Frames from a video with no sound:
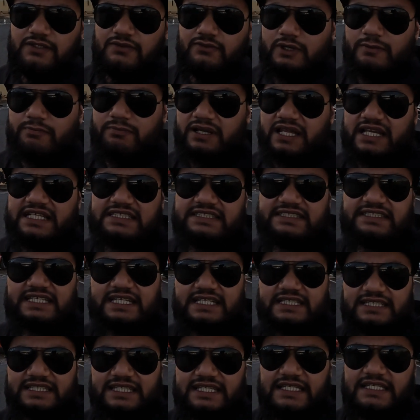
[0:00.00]

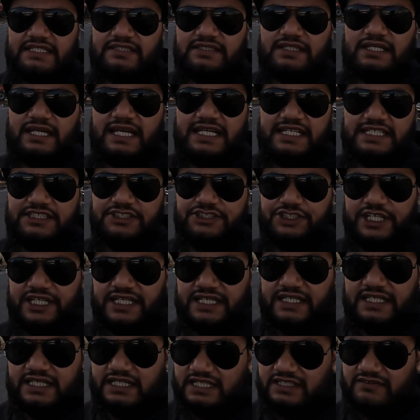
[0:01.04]
replacing the
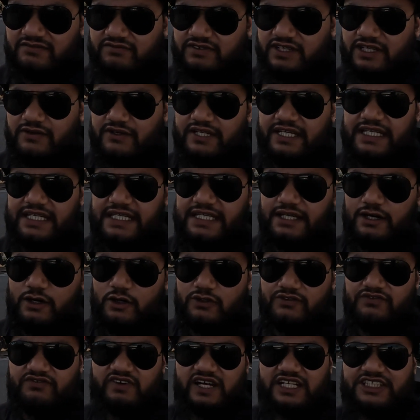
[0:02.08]
aging and very
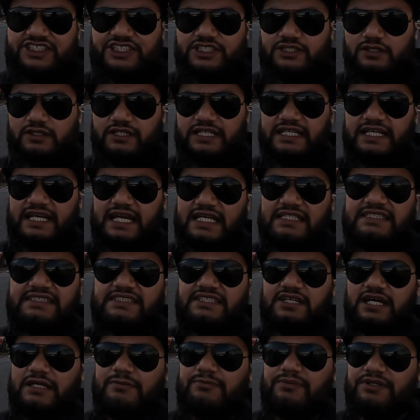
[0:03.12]
old-fashioned looking
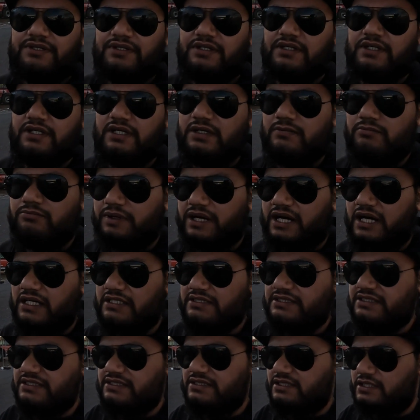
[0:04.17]
S-Type.
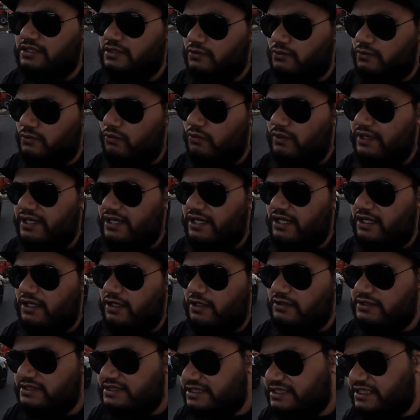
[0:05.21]
But
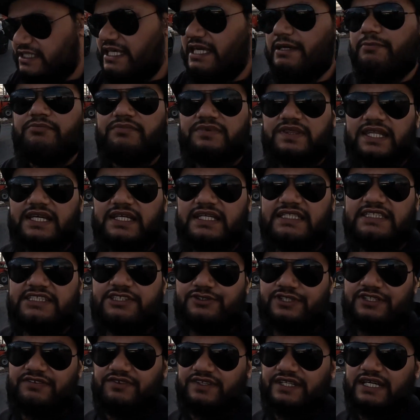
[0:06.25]
we'll skip the
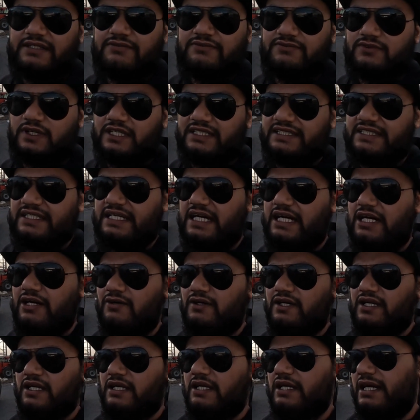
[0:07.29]
history for that right now
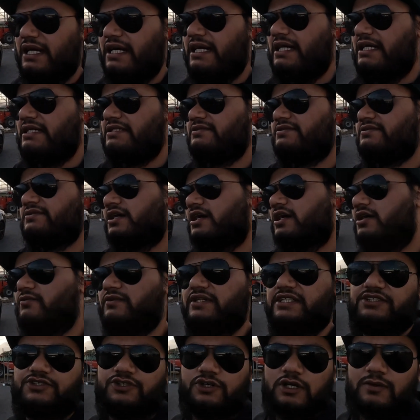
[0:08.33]
and
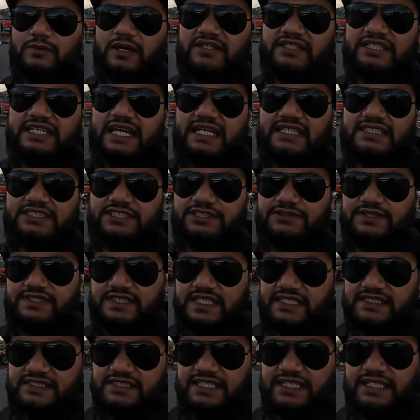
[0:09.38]
only talk about the
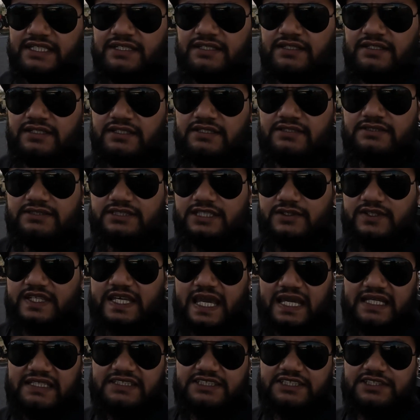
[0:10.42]
X260. So the
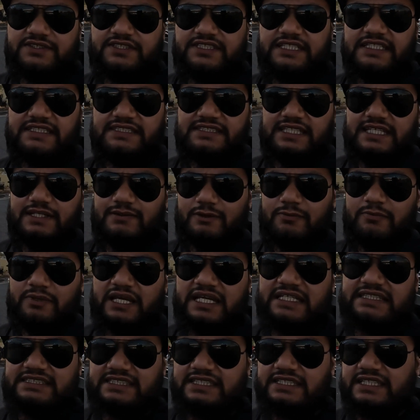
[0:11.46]
X260
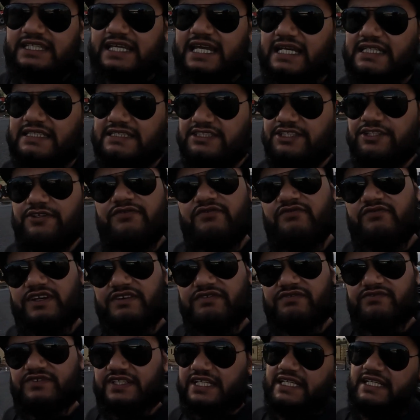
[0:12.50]
replaced the
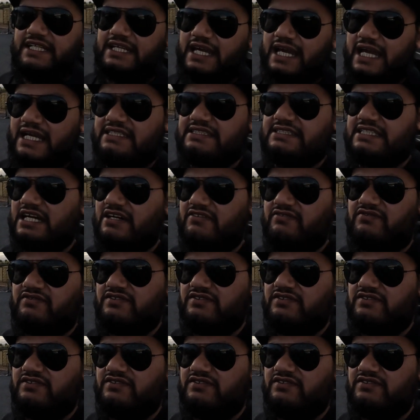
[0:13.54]
X250 XF